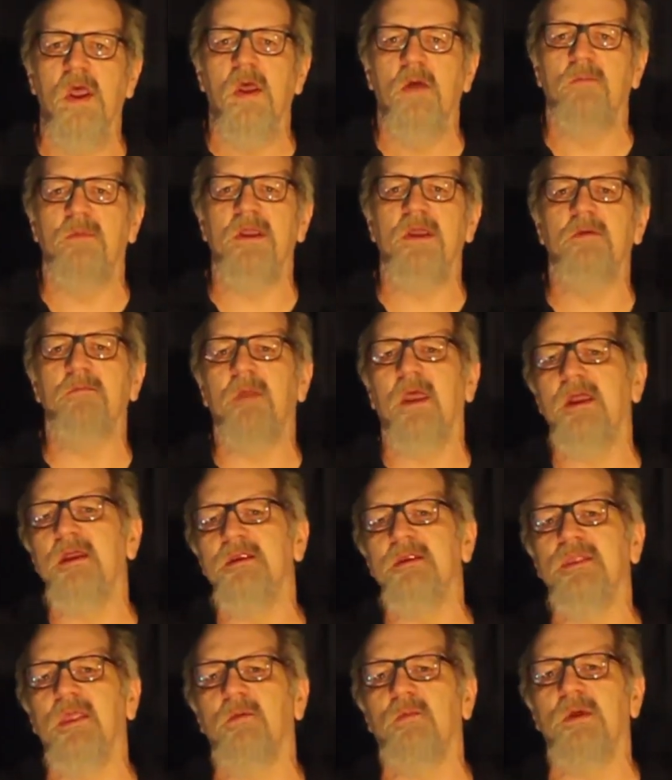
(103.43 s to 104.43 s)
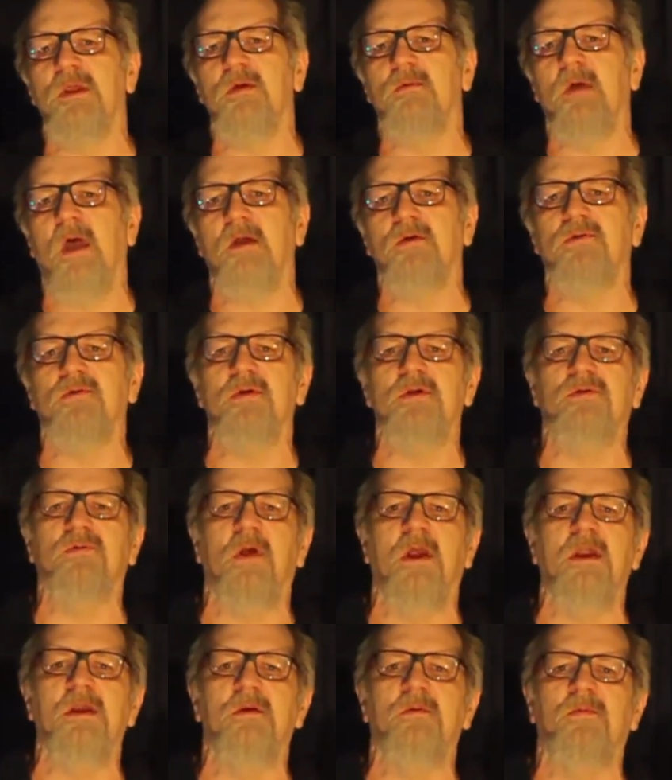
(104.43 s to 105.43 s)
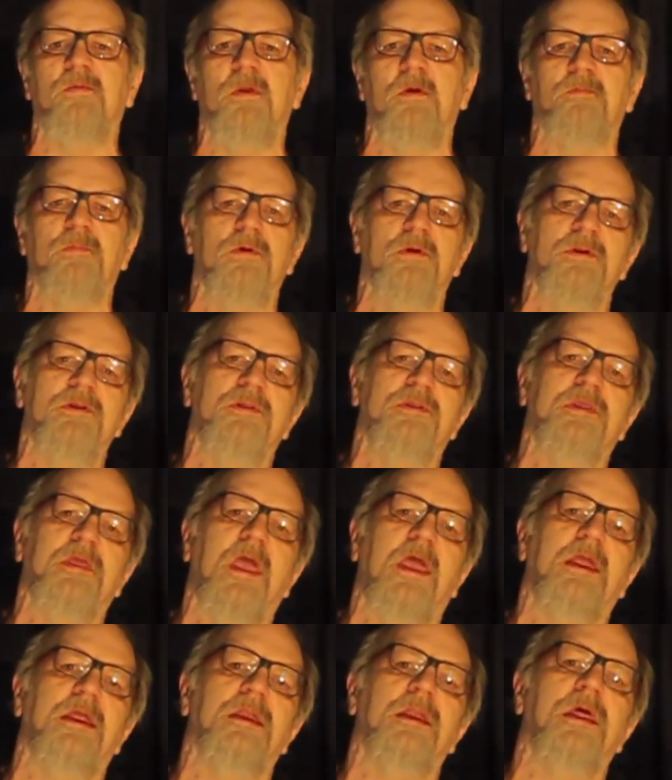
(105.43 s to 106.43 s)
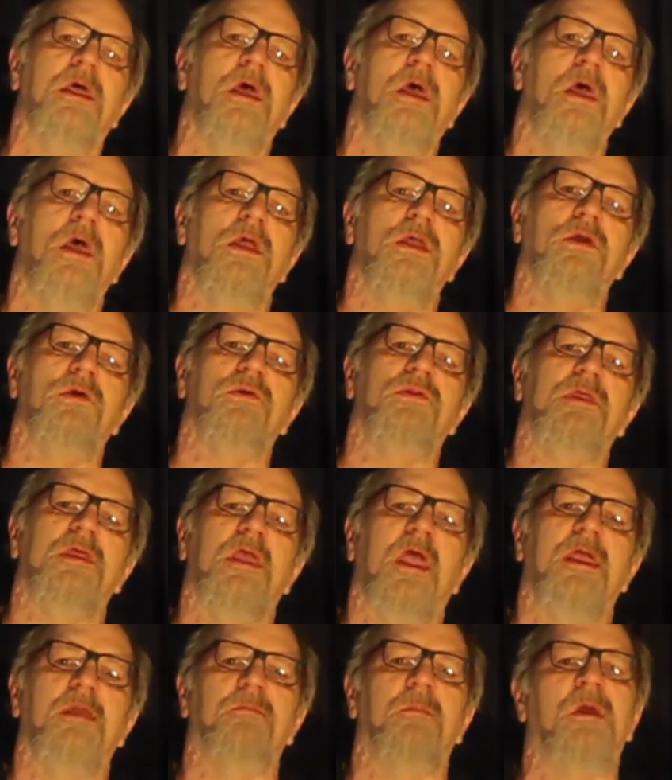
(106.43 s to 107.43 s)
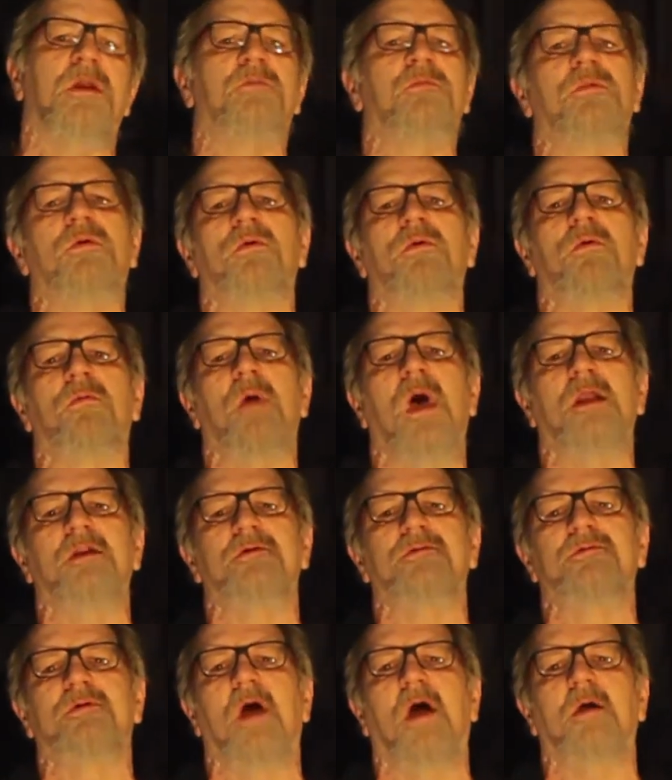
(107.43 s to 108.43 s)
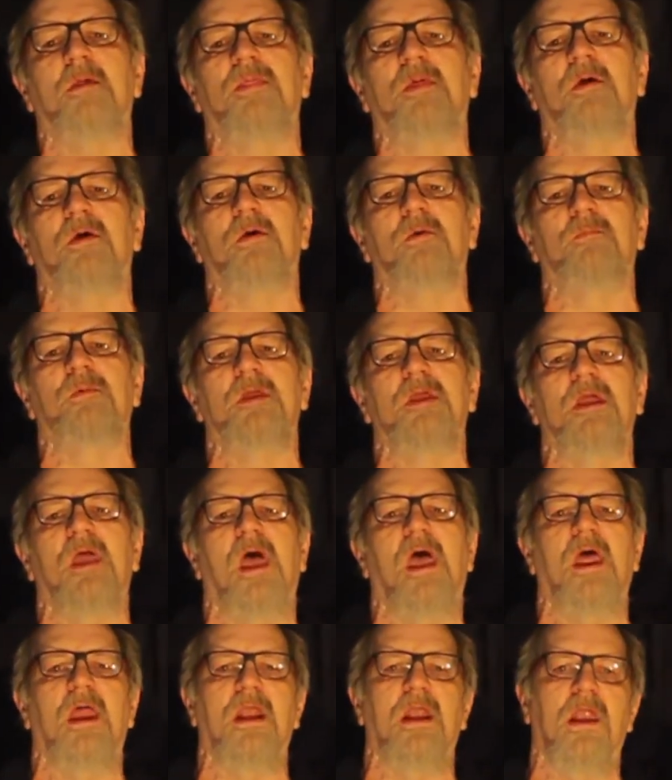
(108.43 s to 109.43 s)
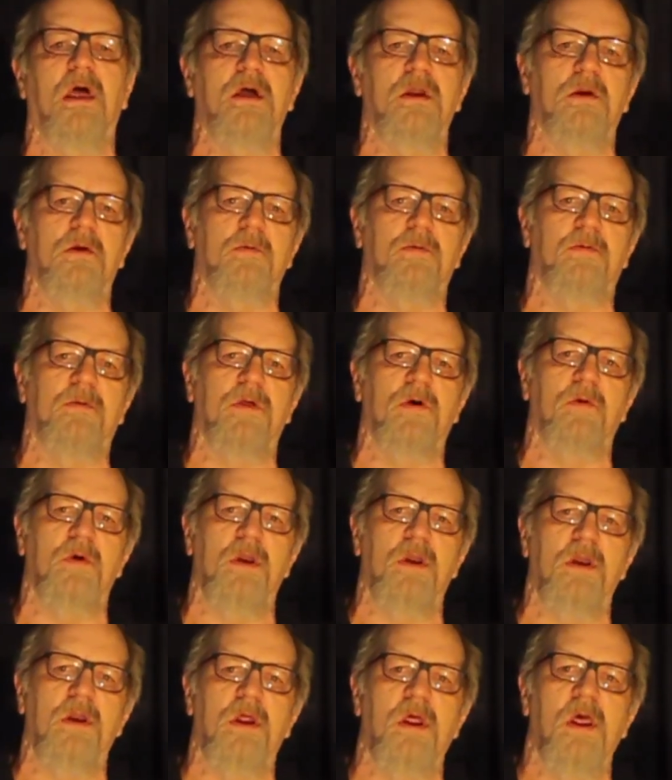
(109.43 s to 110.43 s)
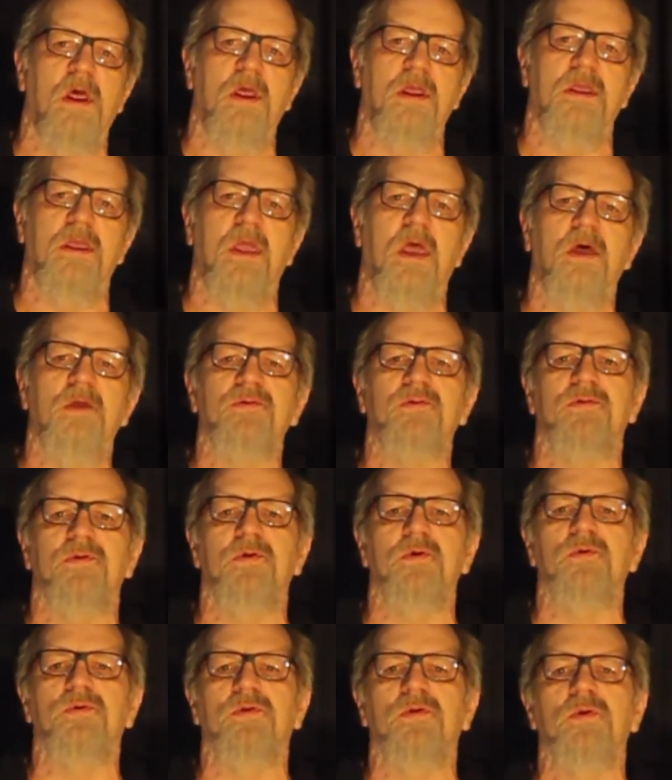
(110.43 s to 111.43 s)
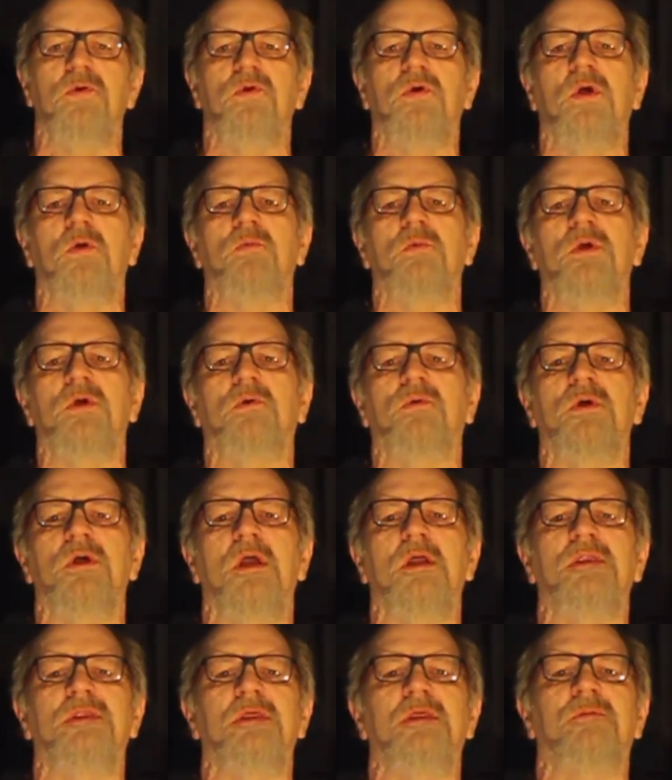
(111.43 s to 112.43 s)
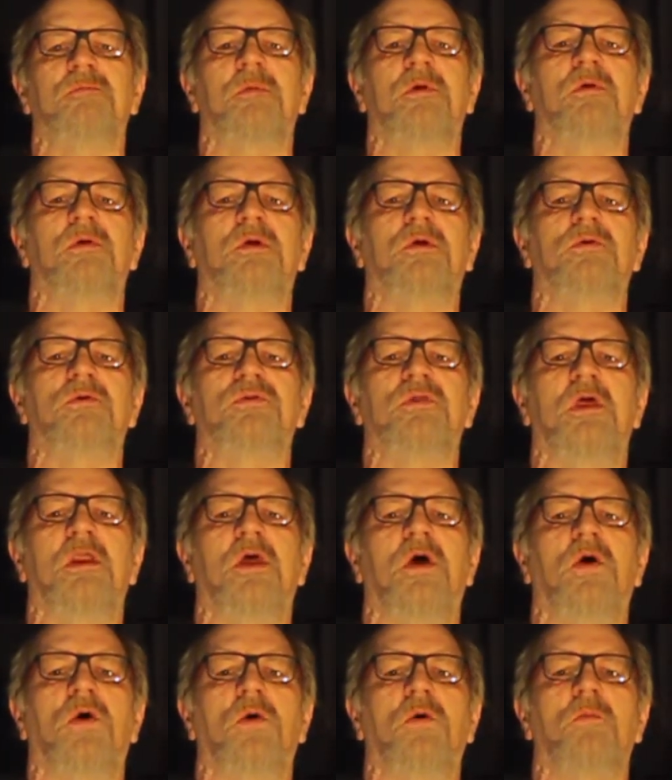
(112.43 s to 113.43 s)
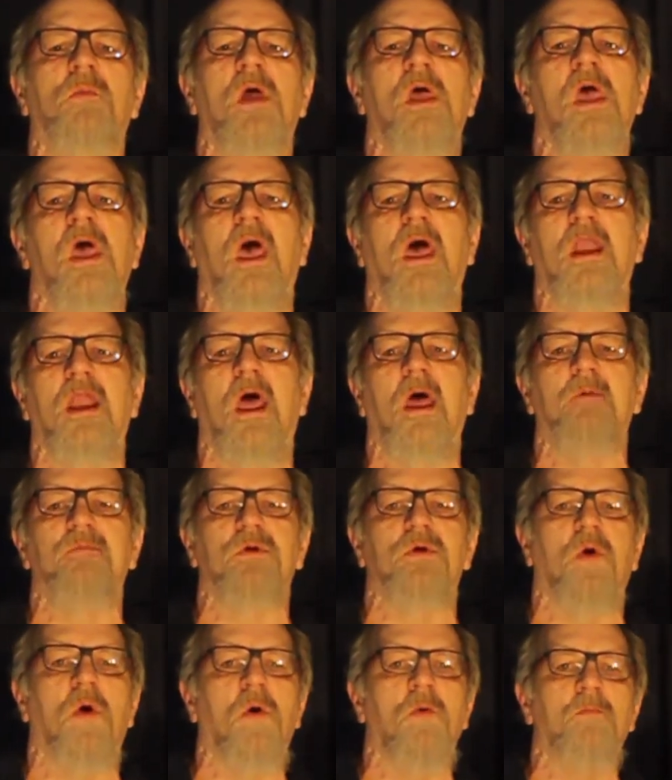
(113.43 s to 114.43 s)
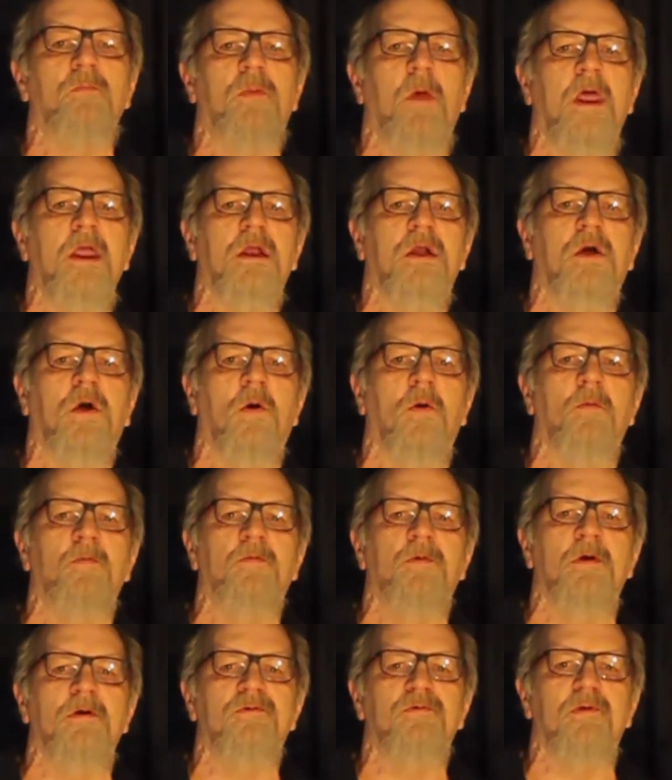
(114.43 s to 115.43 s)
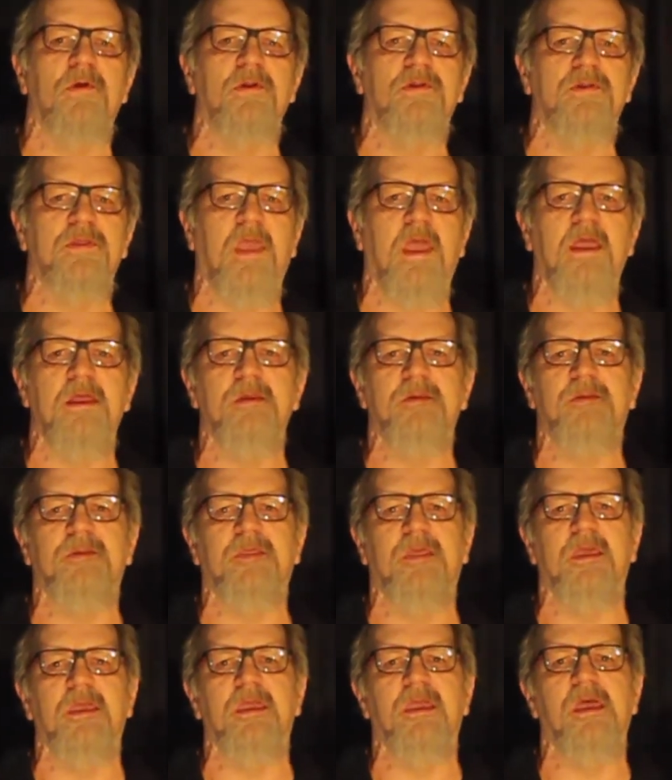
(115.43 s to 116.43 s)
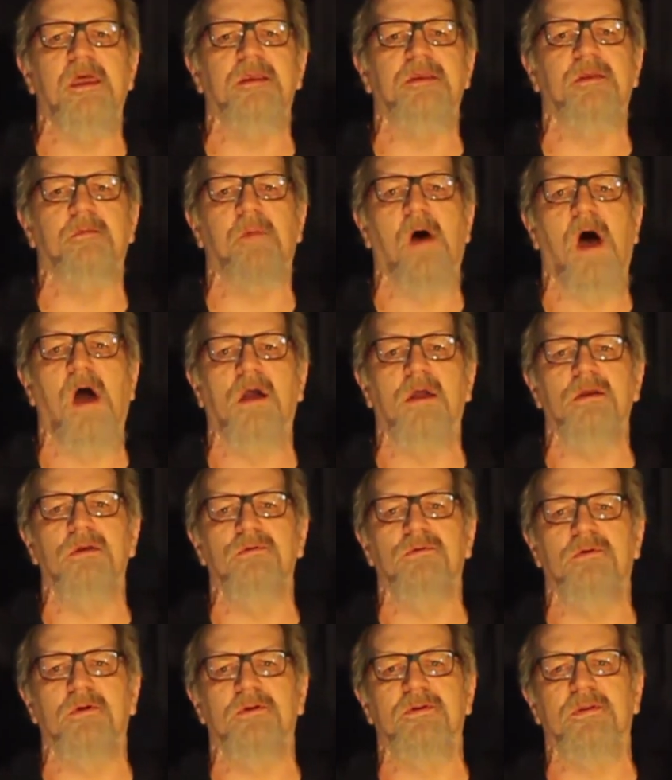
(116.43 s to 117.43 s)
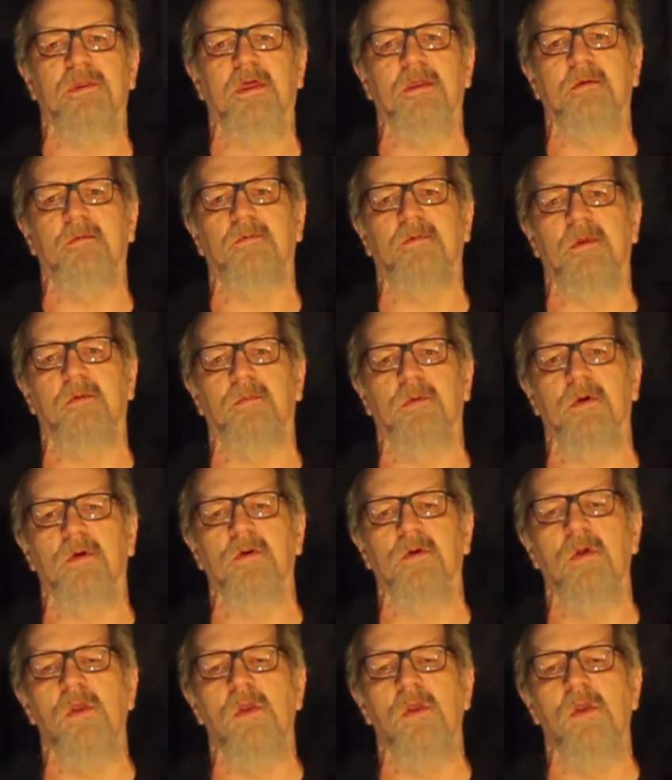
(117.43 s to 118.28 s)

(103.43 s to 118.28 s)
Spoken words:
Be amazed that we have actually trained Flipper to skate using a minimum amount of shock therapy and lighter fluid. Yes, you too can recreate these miracles at home and have your own pet goldfish skate, ski, and toboggan just like Flipper.